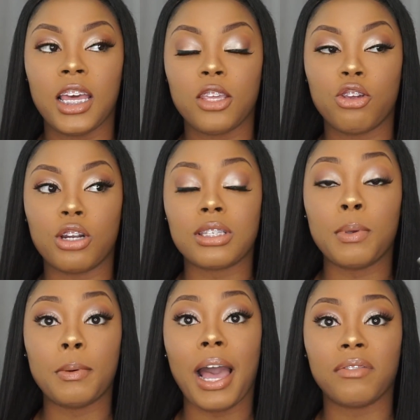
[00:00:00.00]
you know, some
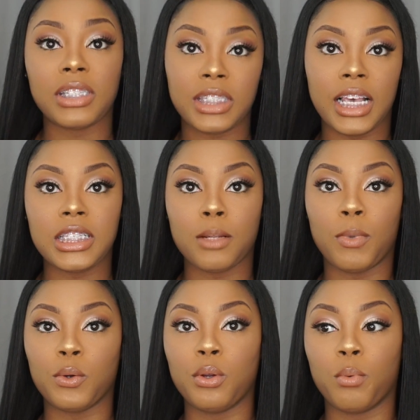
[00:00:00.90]
people have this
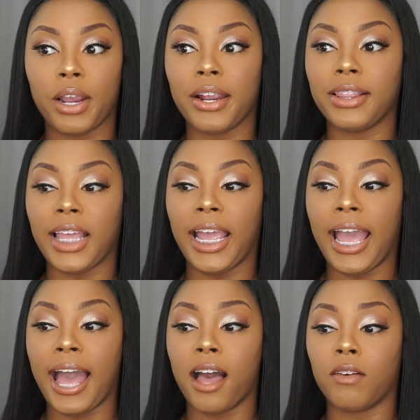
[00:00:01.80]
testimony where they
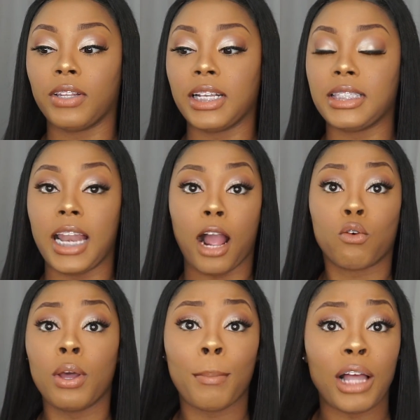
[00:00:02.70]
have, they said, I
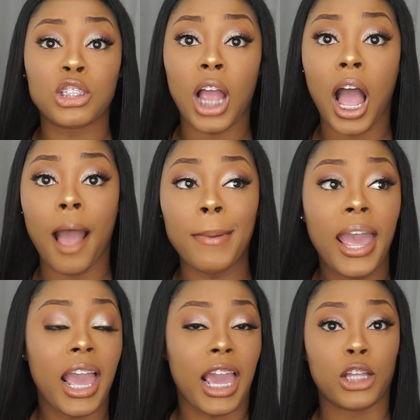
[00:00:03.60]
quit my job
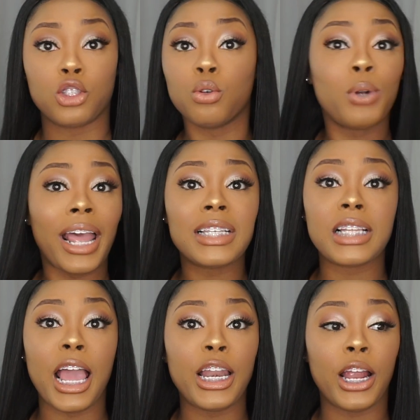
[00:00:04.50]
and two days
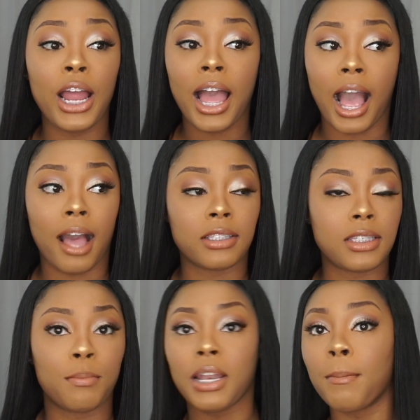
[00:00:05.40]
later I
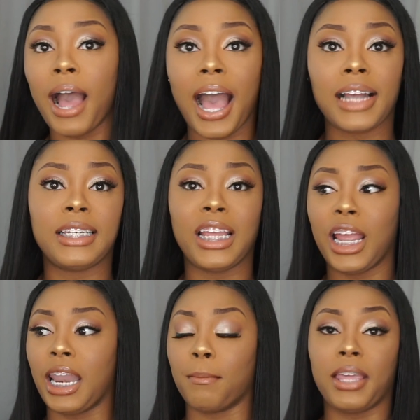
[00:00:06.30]
submitted my idea
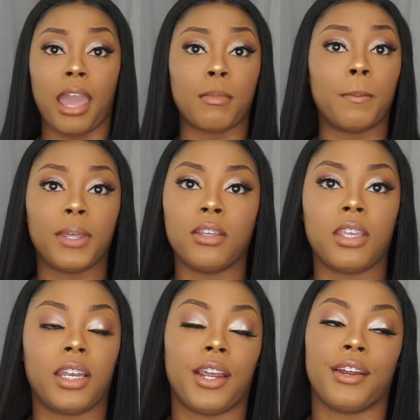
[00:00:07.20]
and I became a
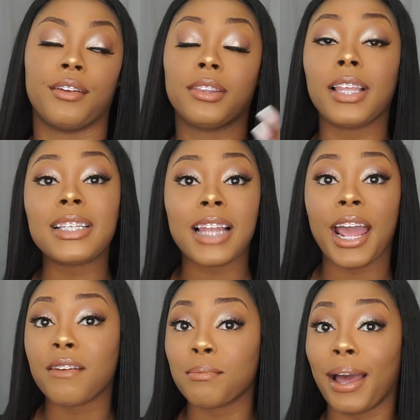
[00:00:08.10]
billionaire. That's not
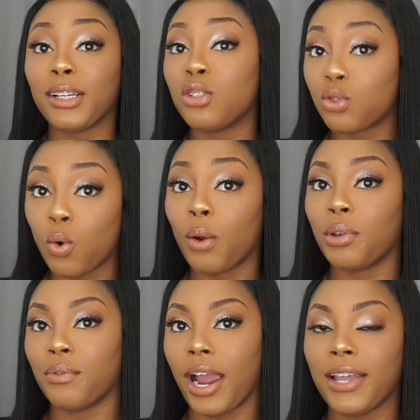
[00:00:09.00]
everybody's
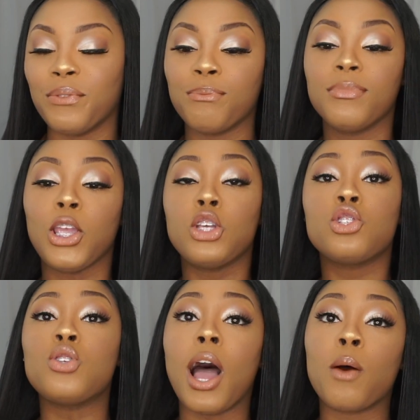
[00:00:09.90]
story, right?
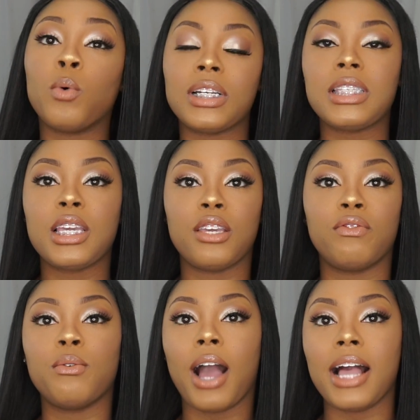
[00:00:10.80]
So I wanted to
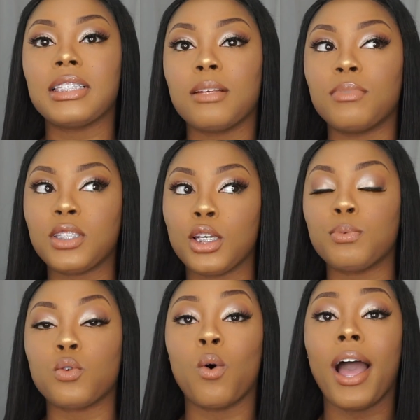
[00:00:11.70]
give you guys some
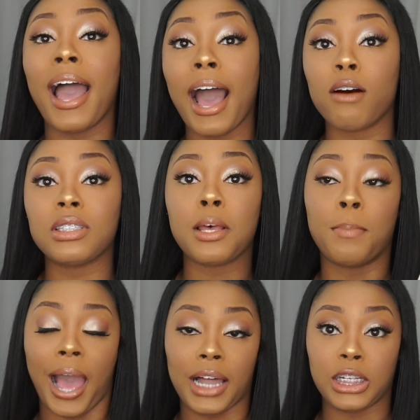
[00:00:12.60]
tips on how to
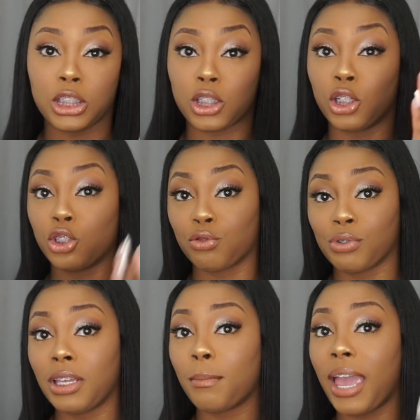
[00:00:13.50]
balance the
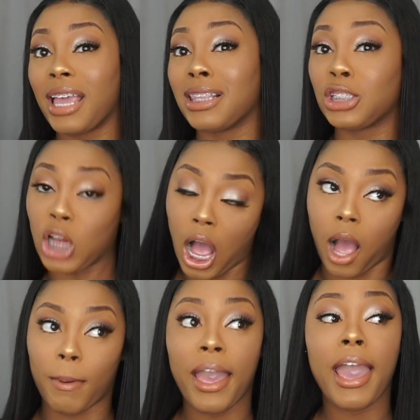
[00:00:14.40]
dream and the
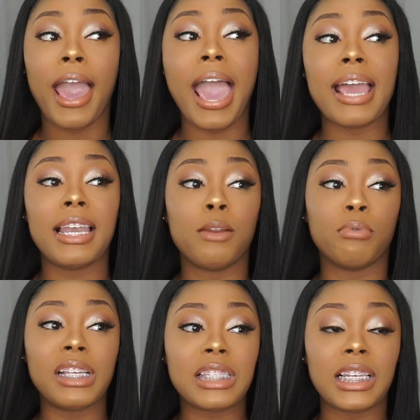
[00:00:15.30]
job. And
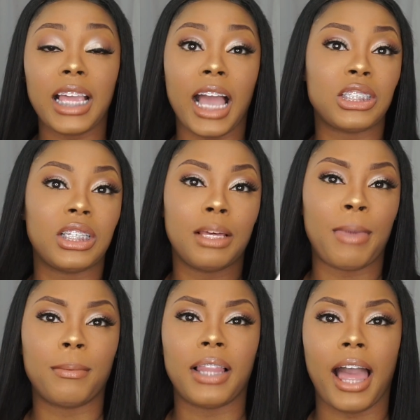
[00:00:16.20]
recently, actually,
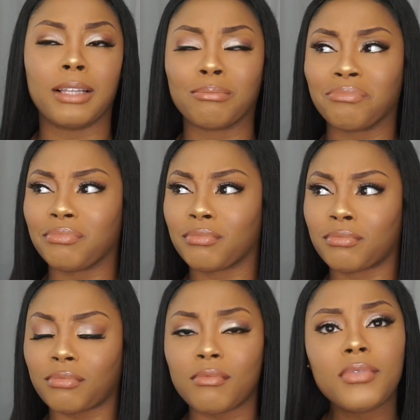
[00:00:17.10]
maybe like
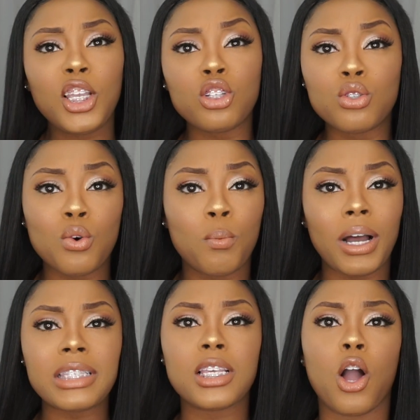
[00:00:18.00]
two
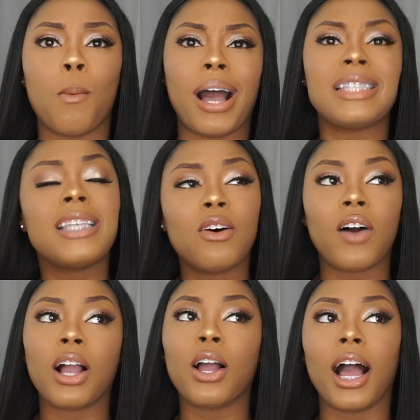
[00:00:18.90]
months ago myself,
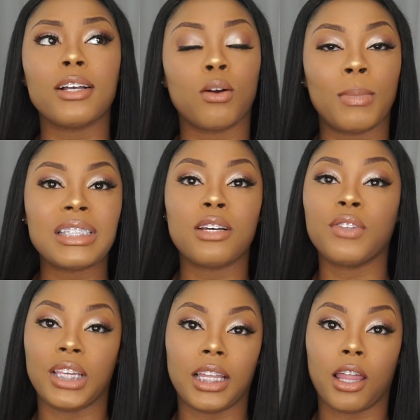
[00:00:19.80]
I, I caught myself
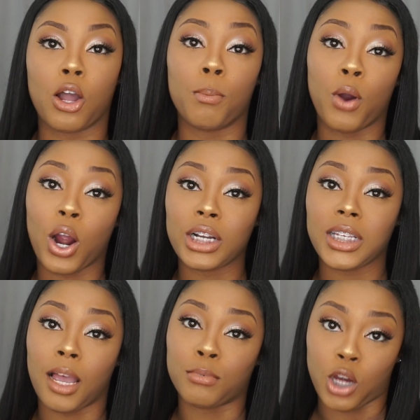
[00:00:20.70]
getting like a
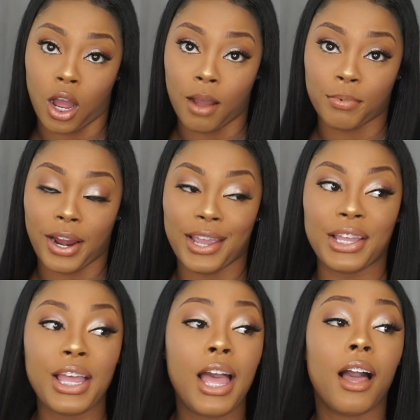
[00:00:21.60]
part-time job,
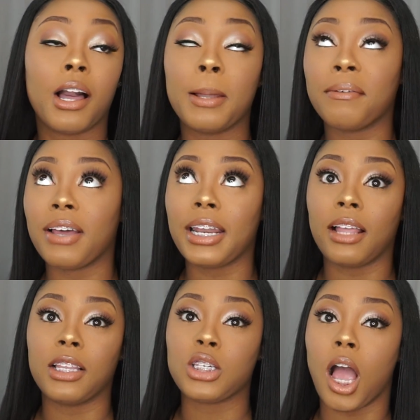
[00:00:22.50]
right? Kind of found
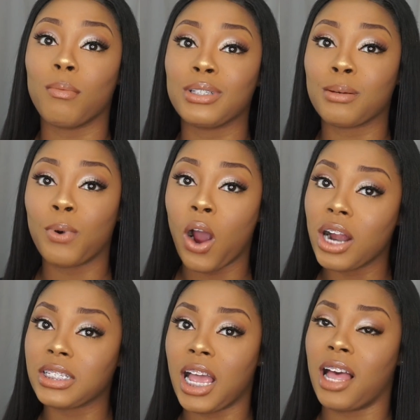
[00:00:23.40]
out the job wasn't
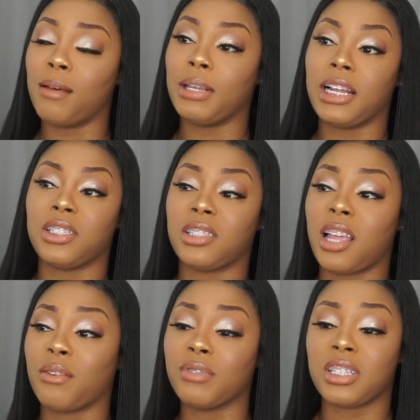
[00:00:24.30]
part-time and I just
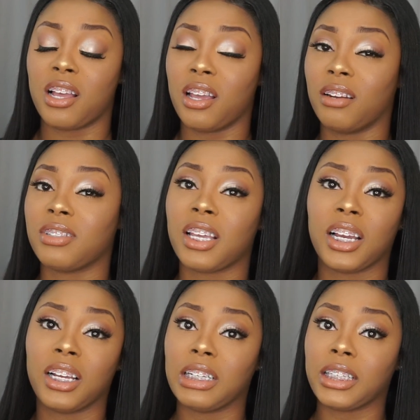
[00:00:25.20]
like resigned. I was like, I